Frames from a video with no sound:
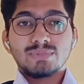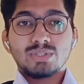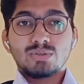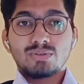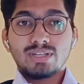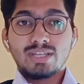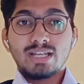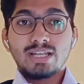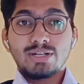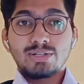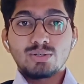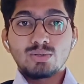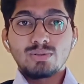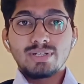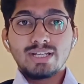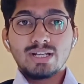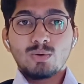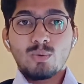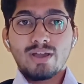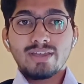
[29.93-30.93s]
You really do
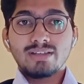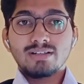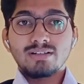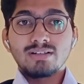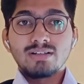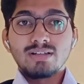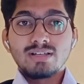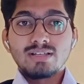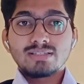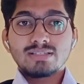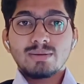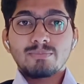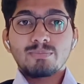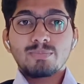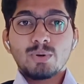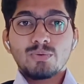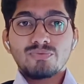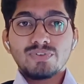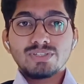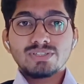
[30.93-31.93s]
require
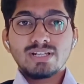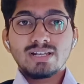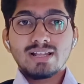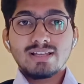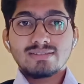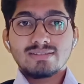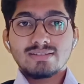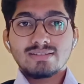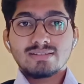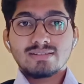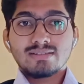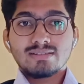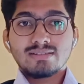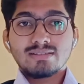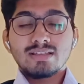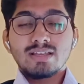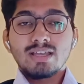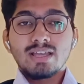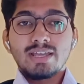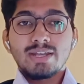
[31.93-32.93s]
some professional
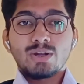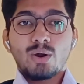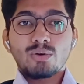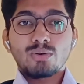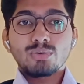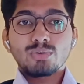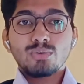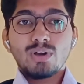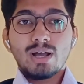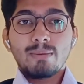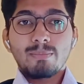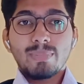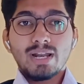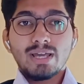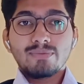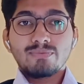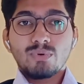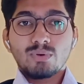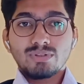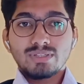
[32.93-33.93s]
assistance in order to
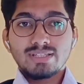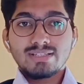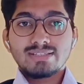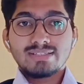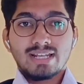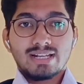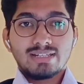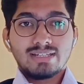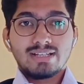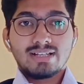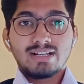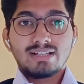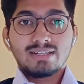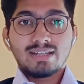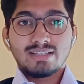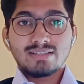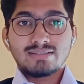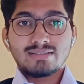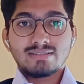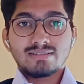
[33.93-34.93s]
apply for these technical
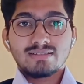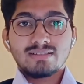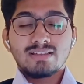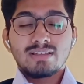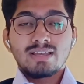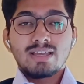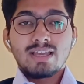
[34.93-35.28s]
tests.